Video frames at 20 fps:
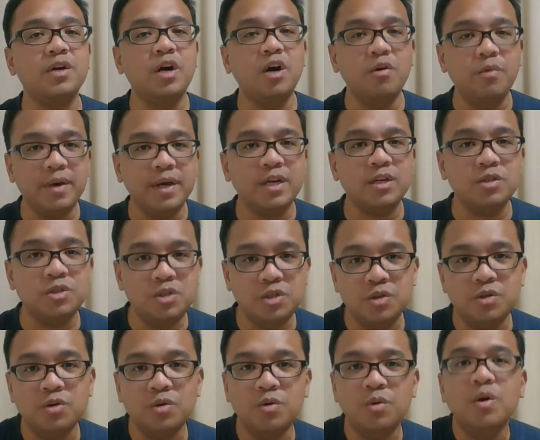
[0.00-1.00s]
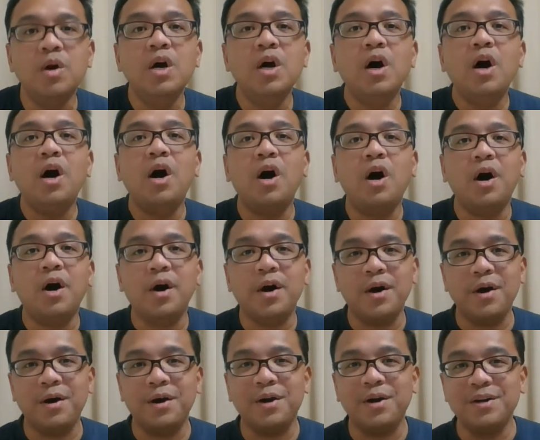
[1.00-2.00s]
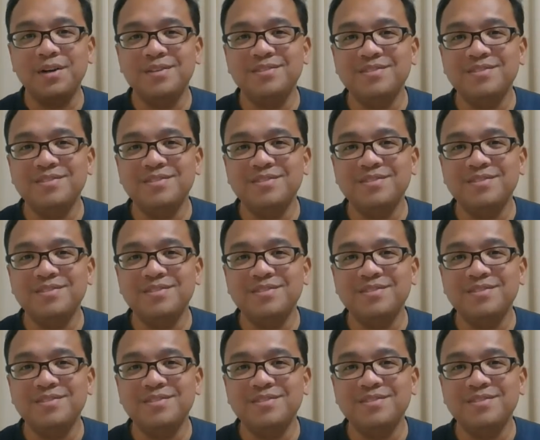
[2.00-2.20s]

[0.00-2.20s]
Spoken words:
owing to our